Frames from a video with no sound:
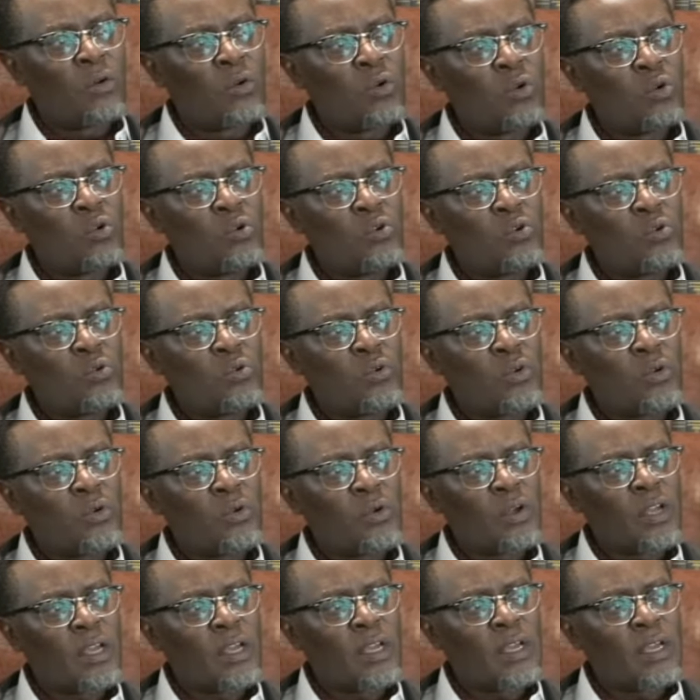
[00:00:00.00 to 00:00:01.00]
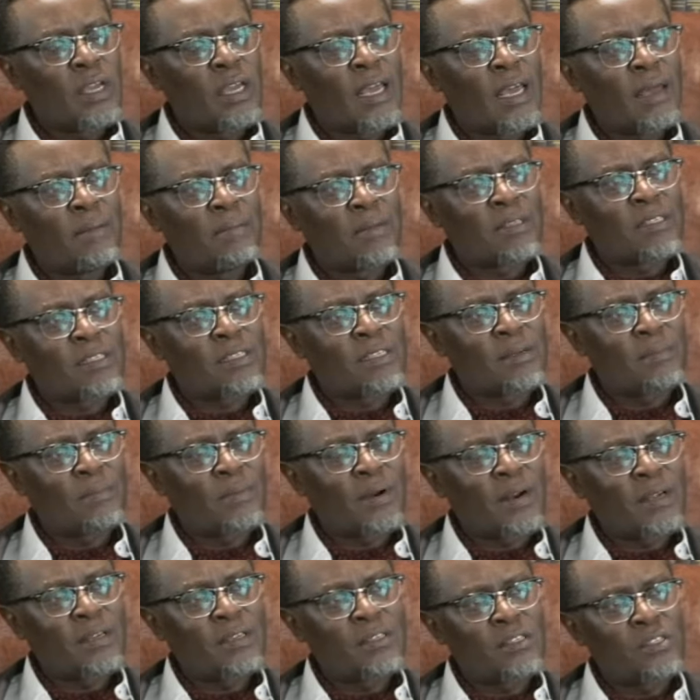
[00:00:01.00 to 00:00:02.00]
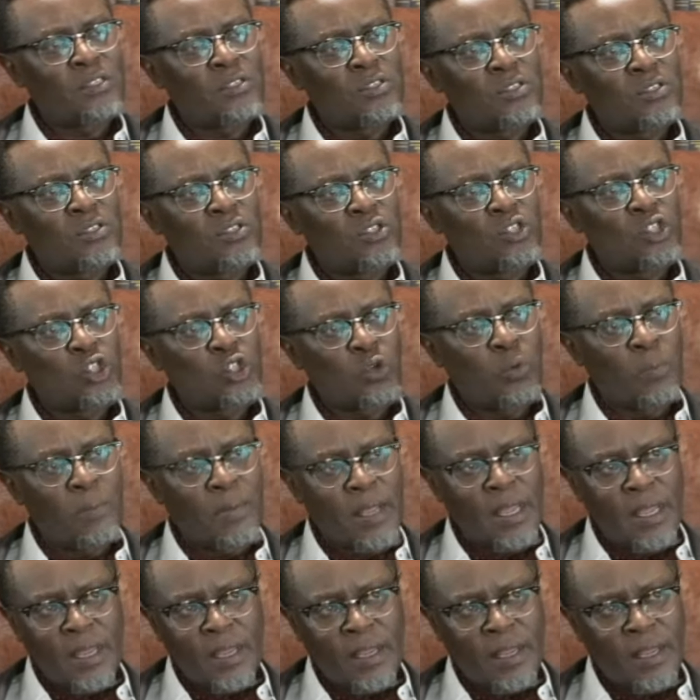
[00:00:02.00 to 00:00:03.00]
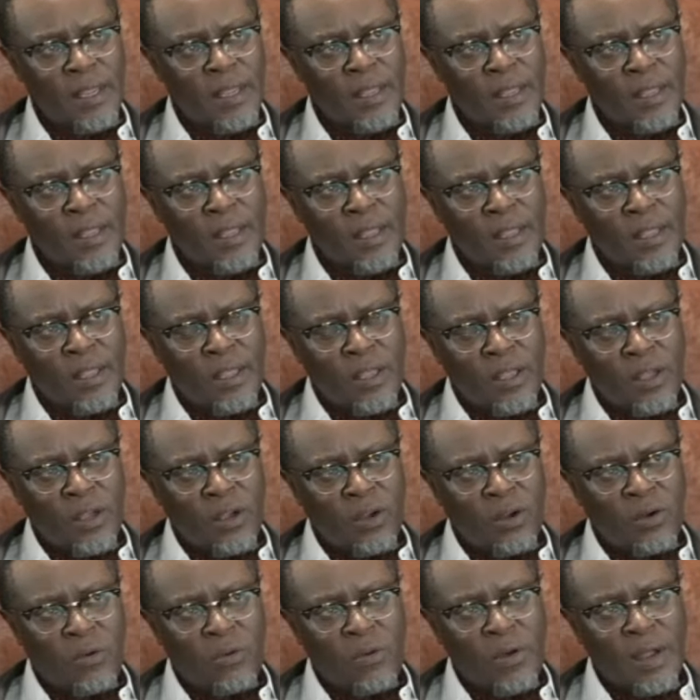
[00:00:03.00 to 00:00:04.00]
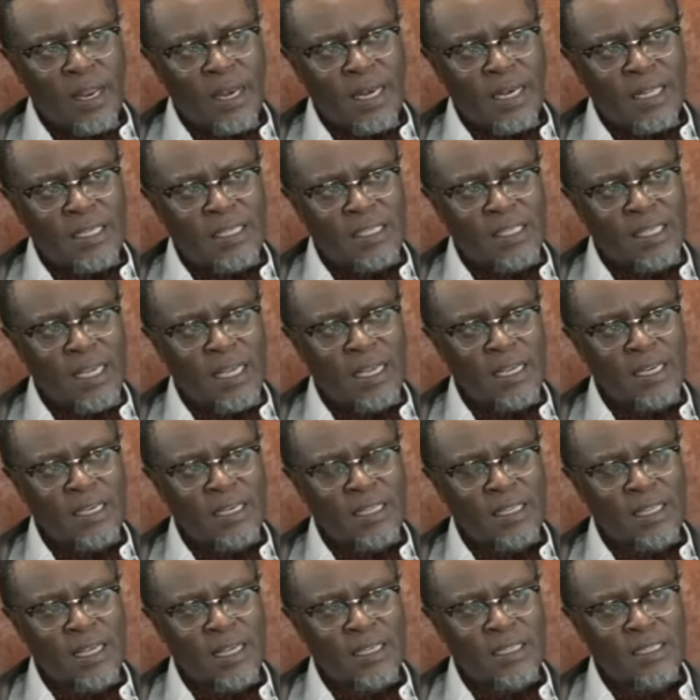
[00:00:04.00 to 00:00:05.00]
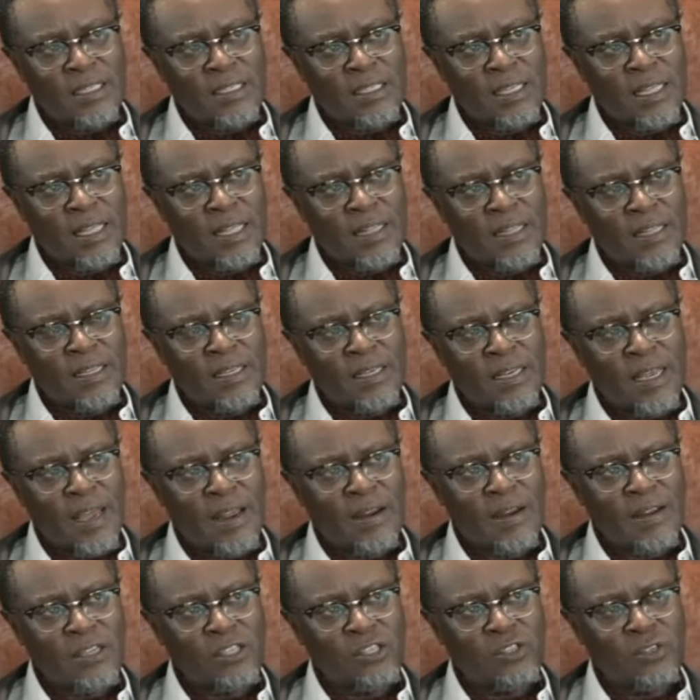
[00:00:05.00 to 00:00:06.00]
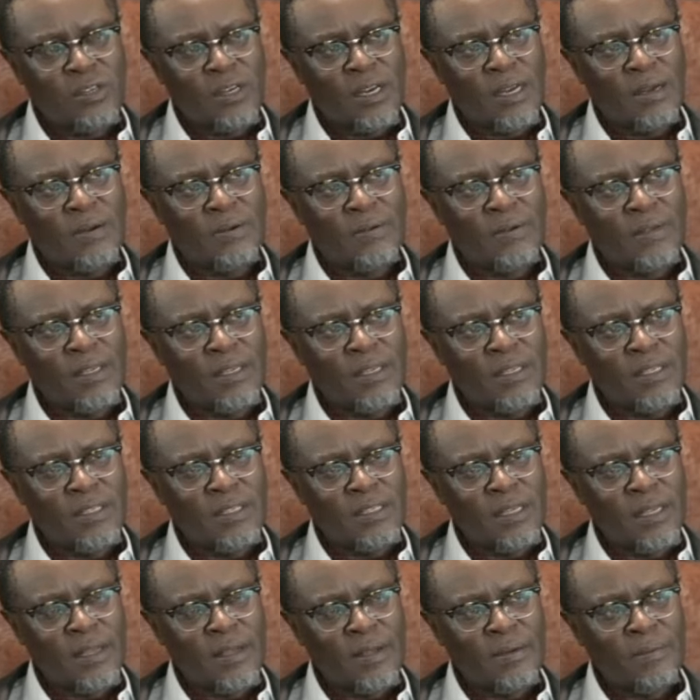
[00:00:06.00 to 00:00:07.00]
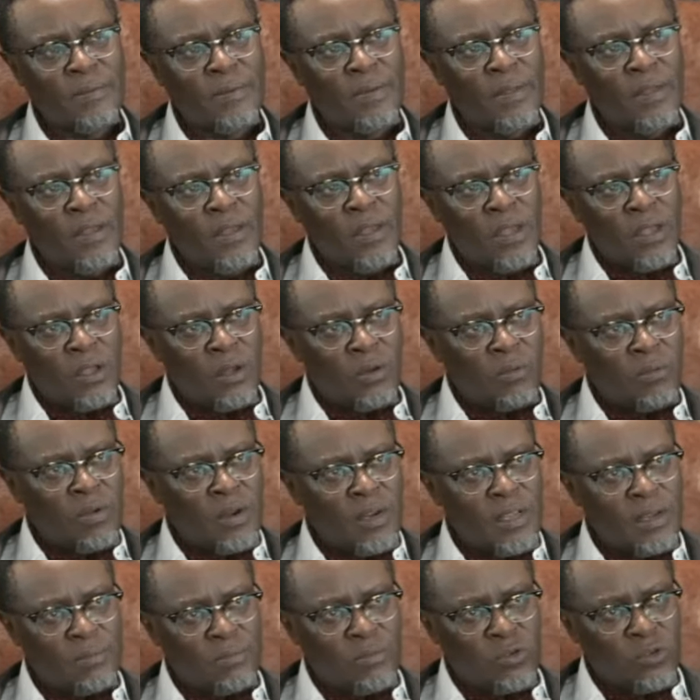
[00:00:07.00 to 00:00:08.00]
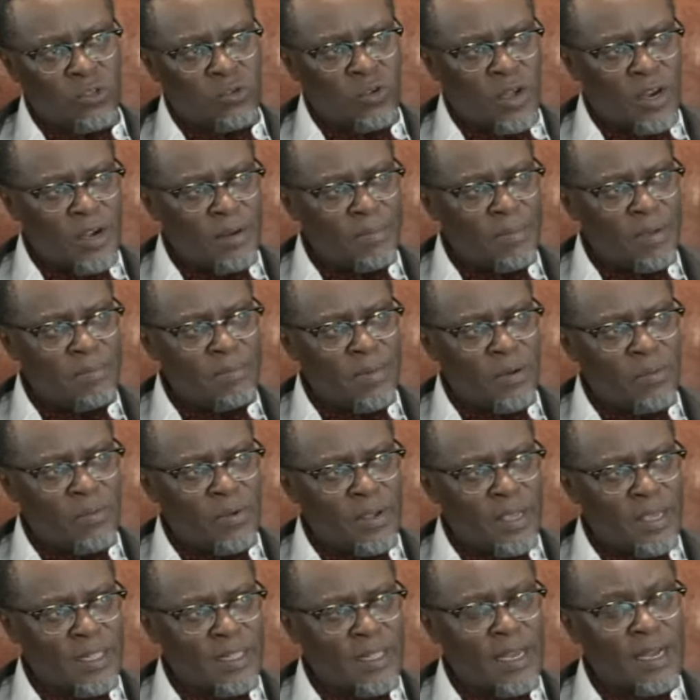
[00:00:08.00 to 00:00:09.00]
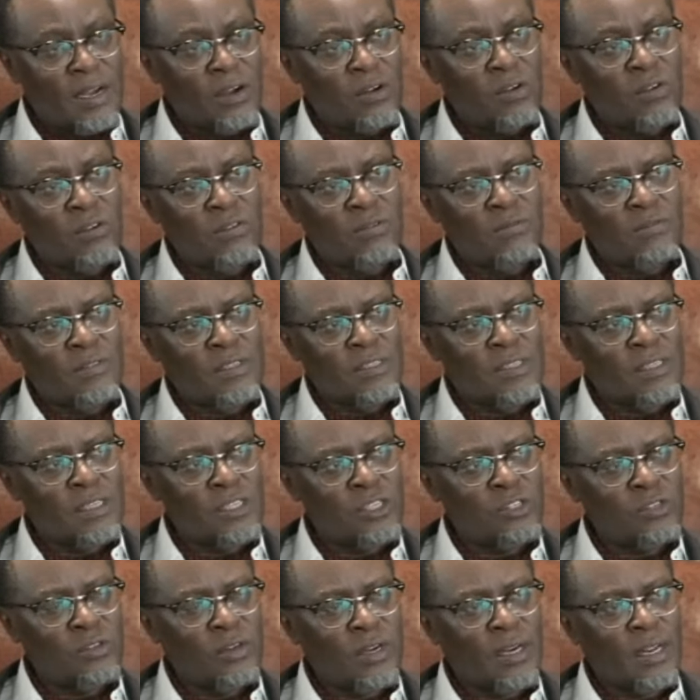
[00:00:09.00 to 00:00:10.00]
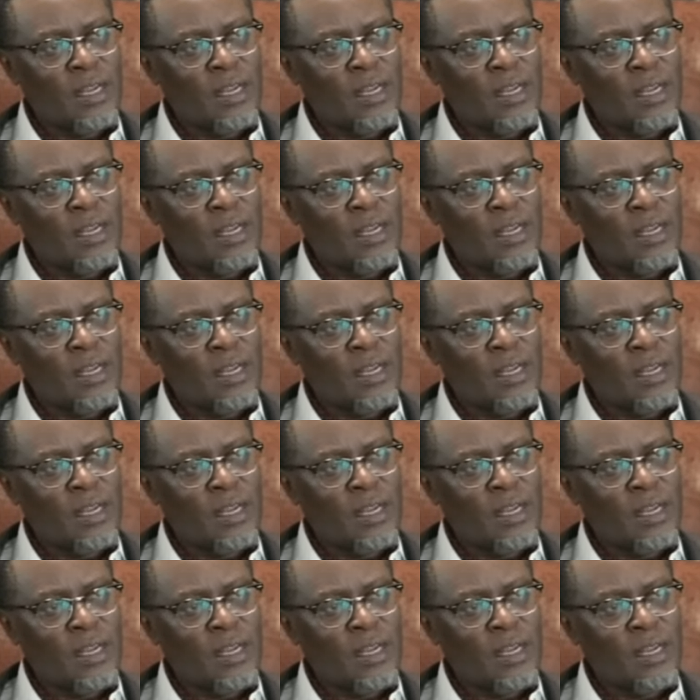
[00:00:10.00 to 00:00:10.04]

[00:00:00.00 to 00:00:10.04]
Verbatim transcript: Uhuru came as a surprise to me when he said that uh, the direction now is uh, William Ruto. I remember we had our conversation.